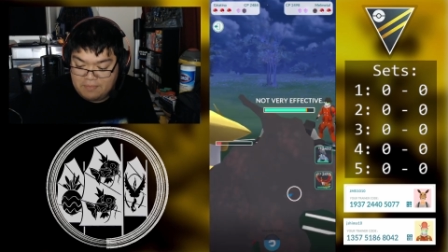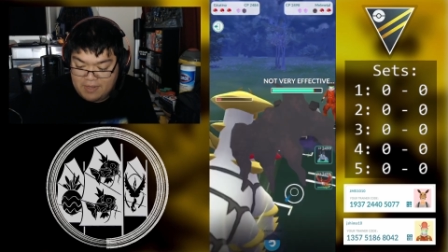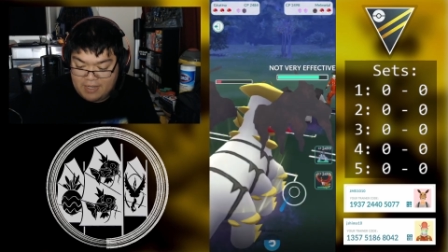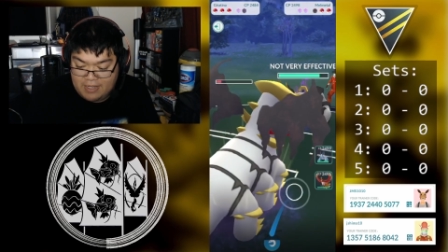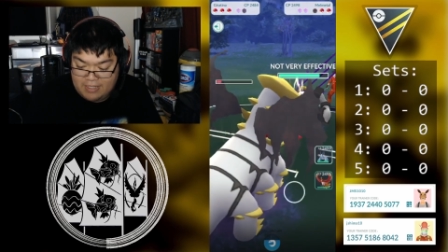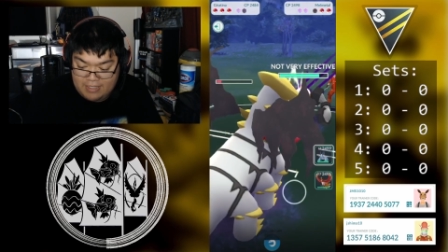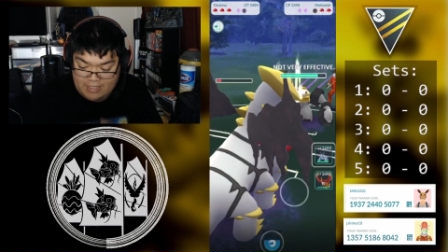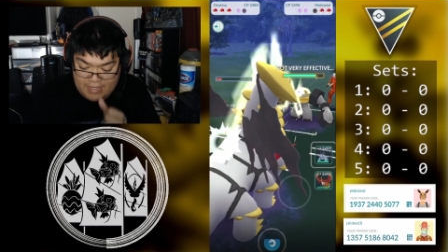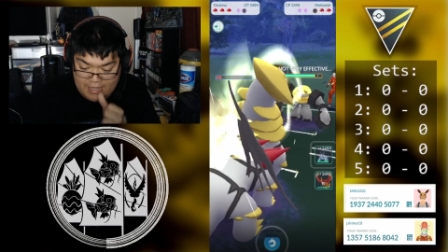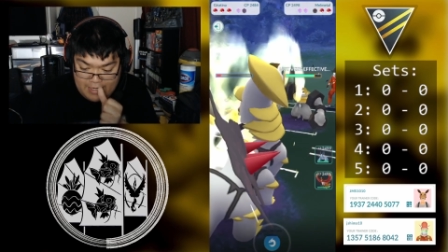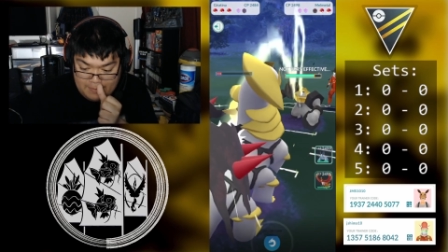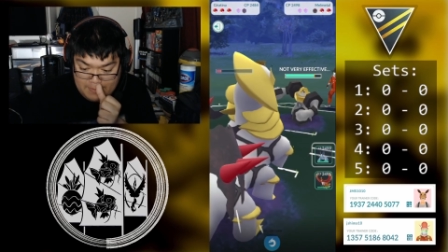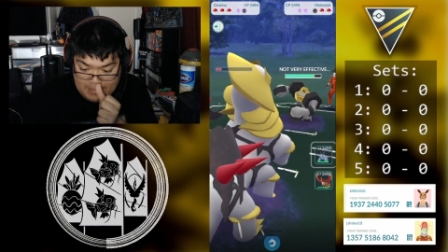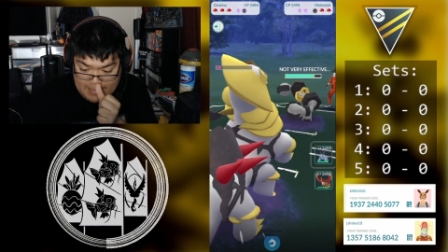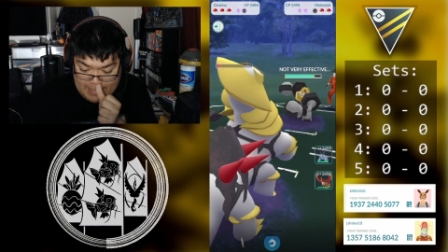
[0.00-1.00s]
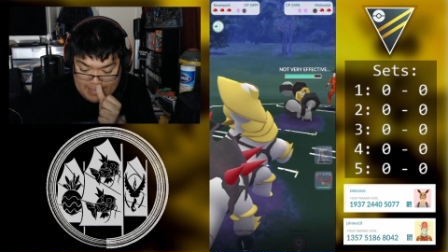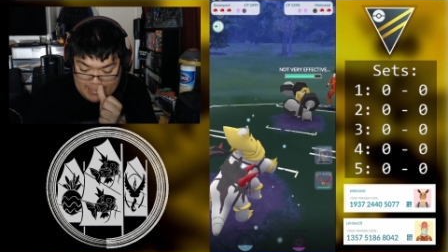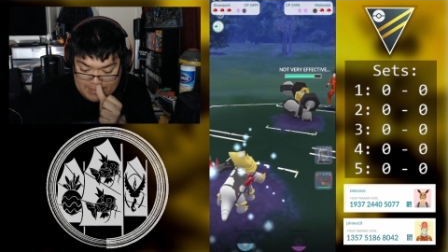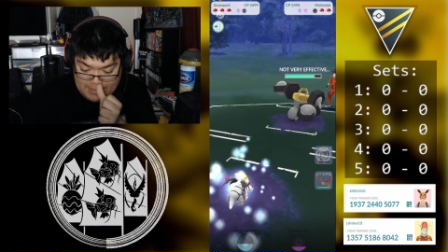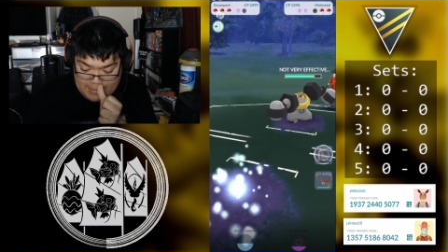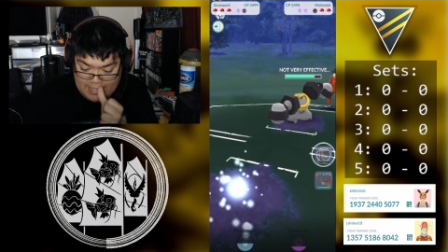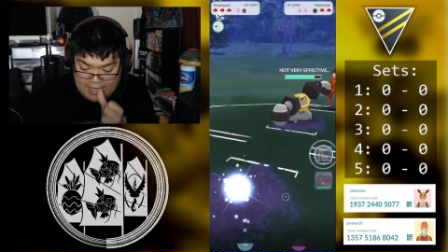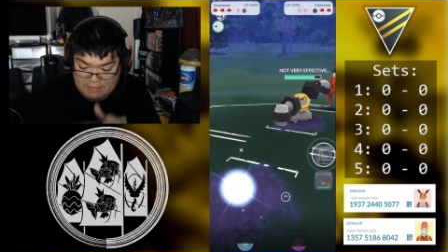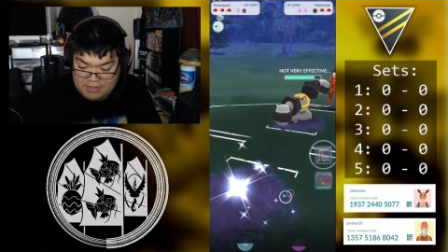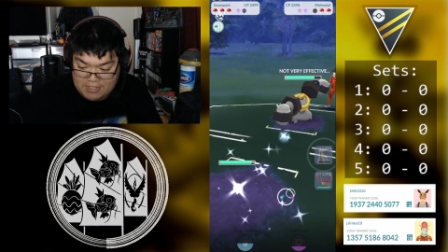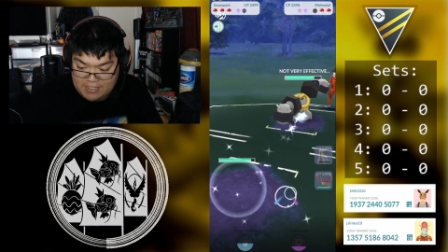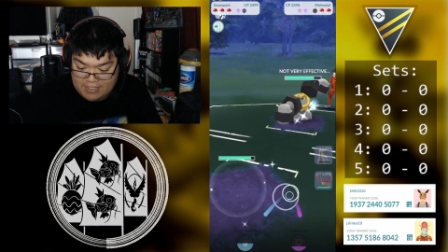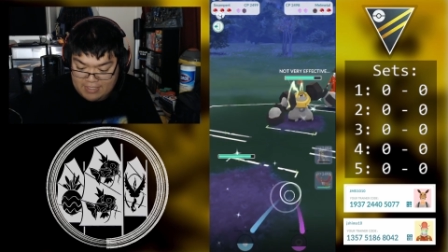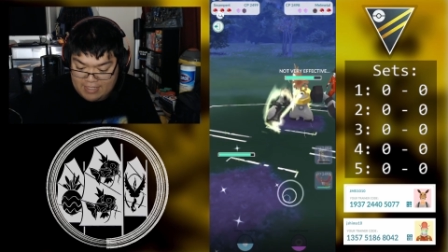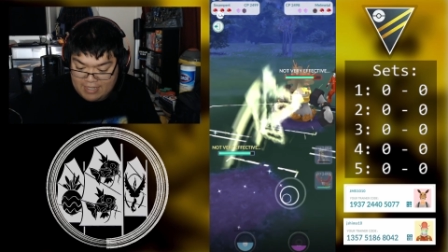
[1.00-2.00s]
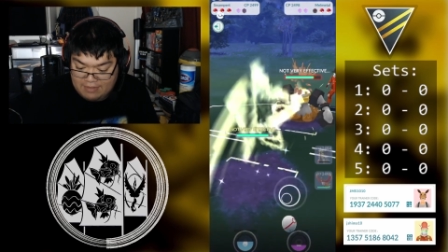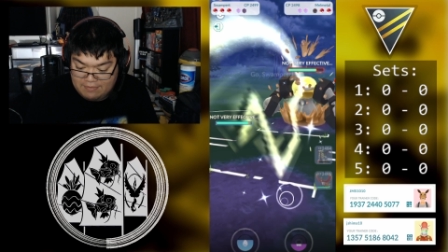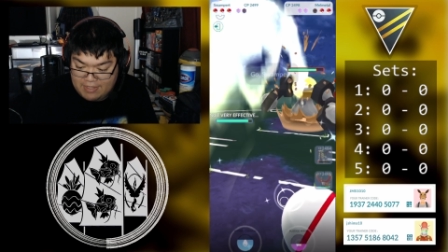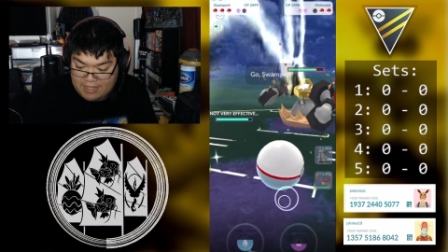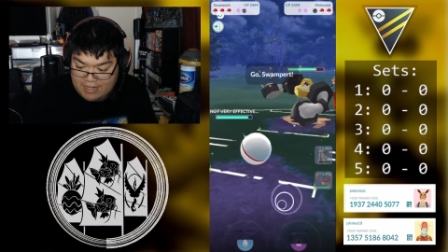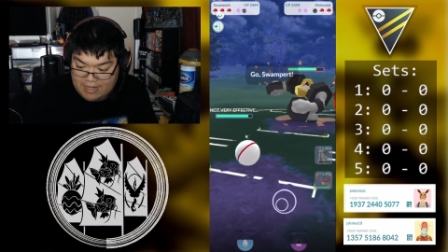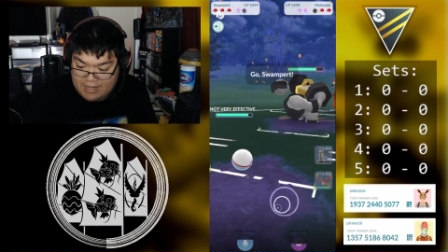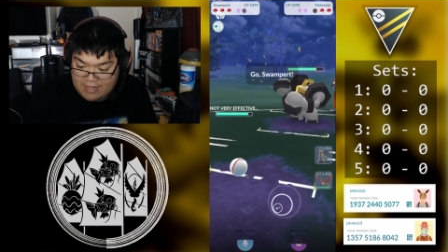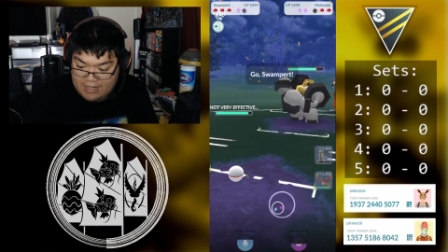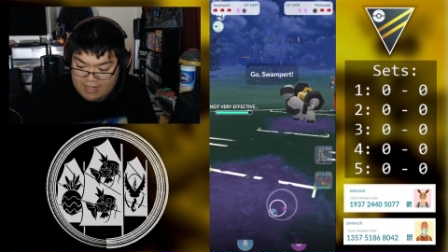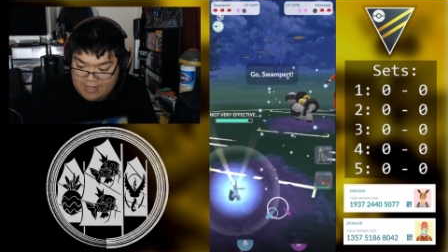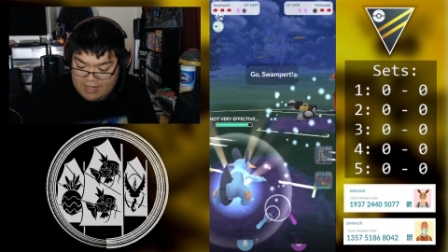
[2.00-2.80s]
get a little bit of extra damage on them there.